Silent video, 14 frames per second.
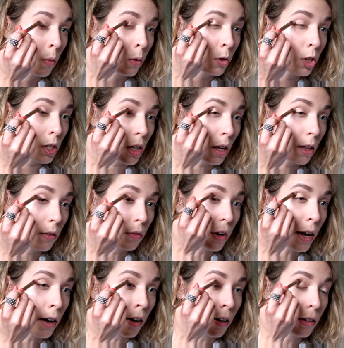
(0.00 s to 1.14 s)
which is kind of
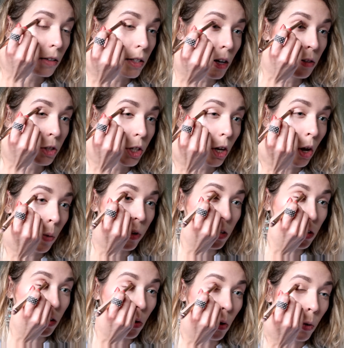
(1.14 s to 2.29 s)
rare because I usually
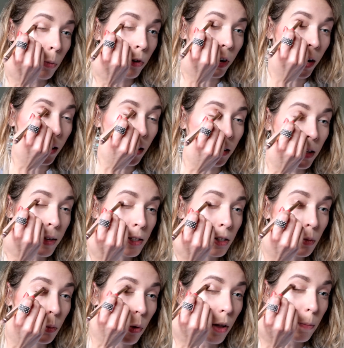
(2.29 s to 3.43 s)
always incorporate at
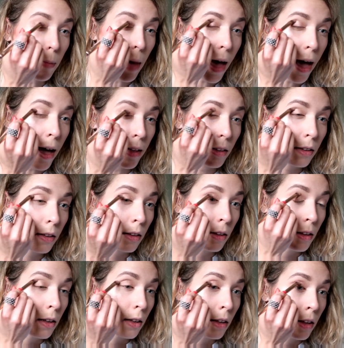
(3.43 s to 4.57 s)
least one matte
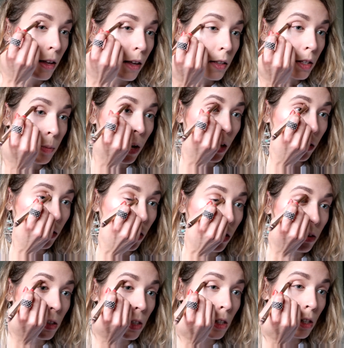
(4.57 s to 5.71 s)
into my
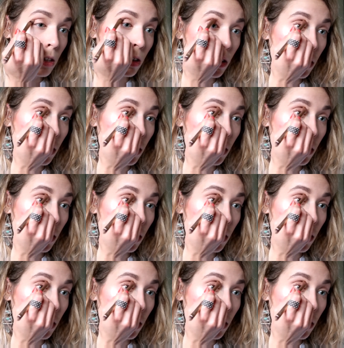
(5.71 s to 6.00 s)
looks,